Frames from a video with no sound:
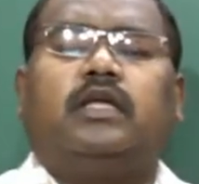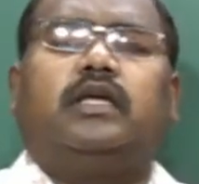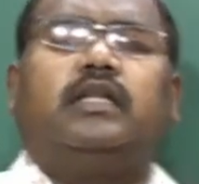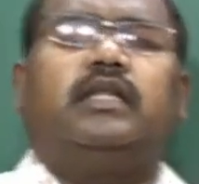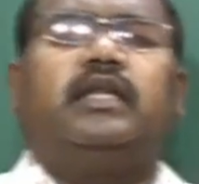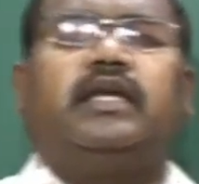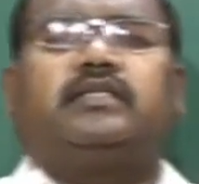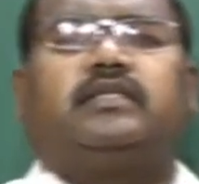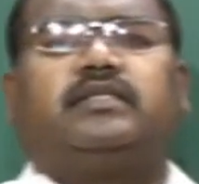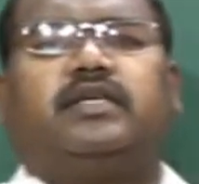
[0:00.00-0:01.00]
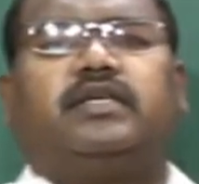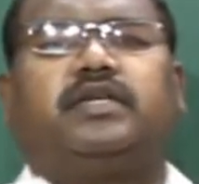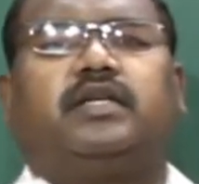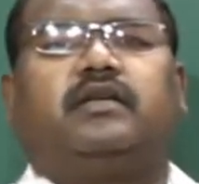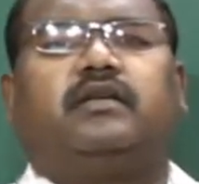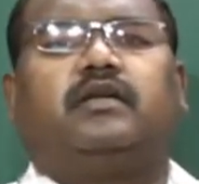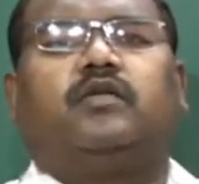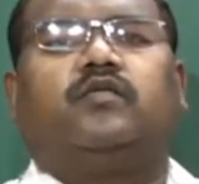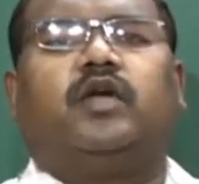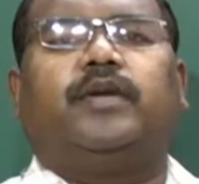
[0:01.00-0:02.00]
In the next discussion,
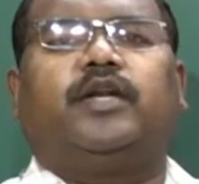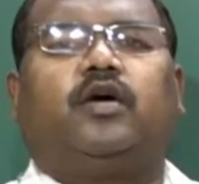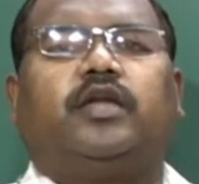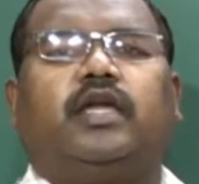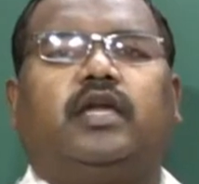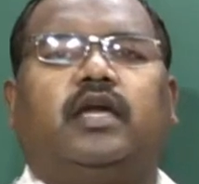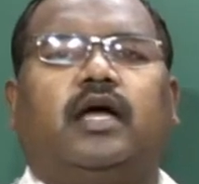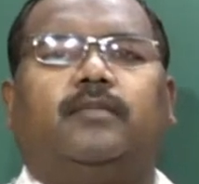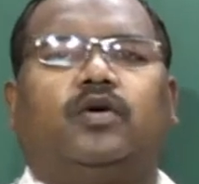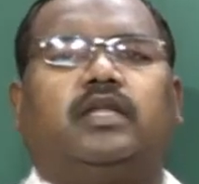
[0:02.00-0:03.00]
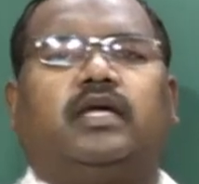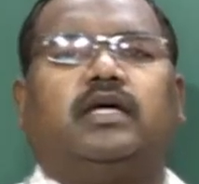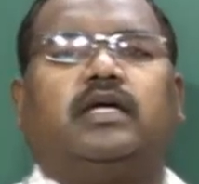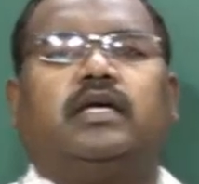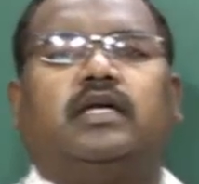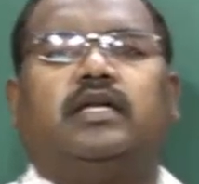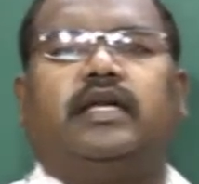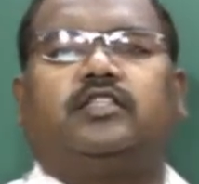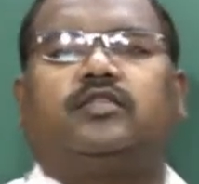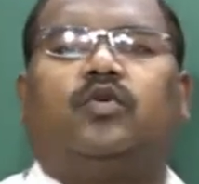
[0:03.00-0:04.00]
we will be talking about the
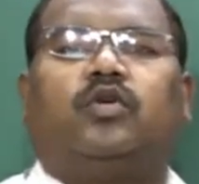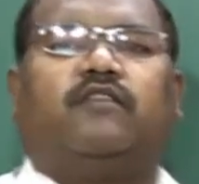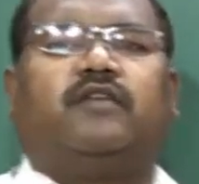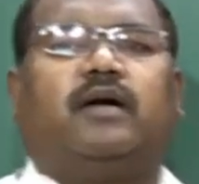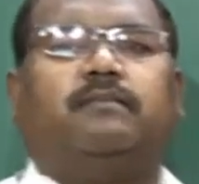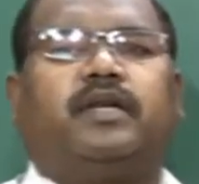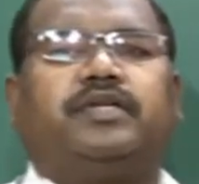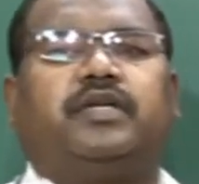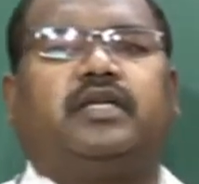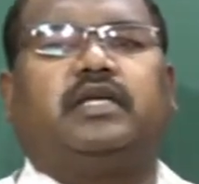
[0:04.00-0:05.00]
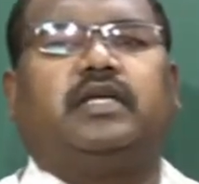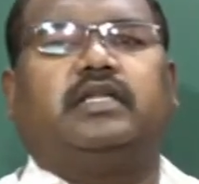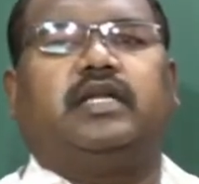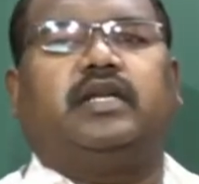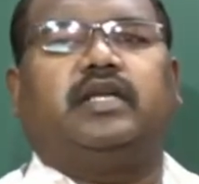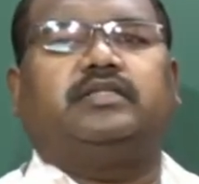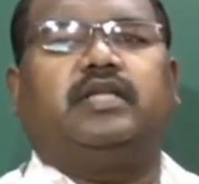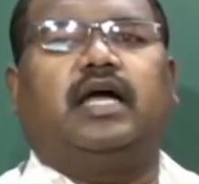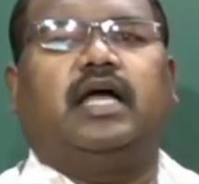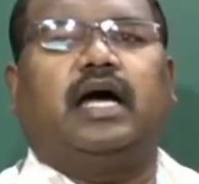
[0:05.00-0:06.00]
next mode of compression, that is
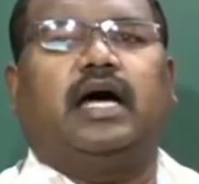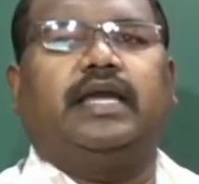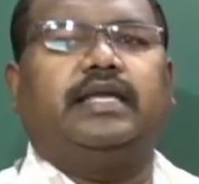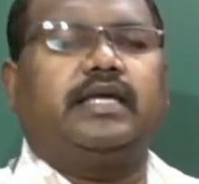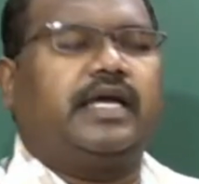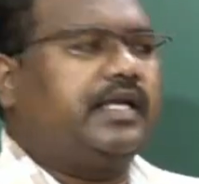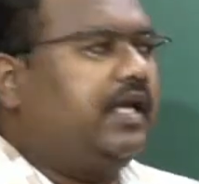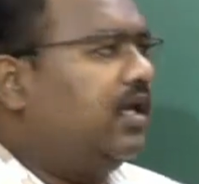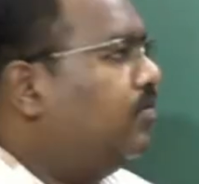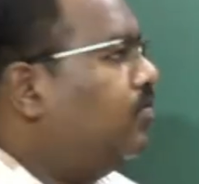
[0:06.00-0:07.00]
the hierarchical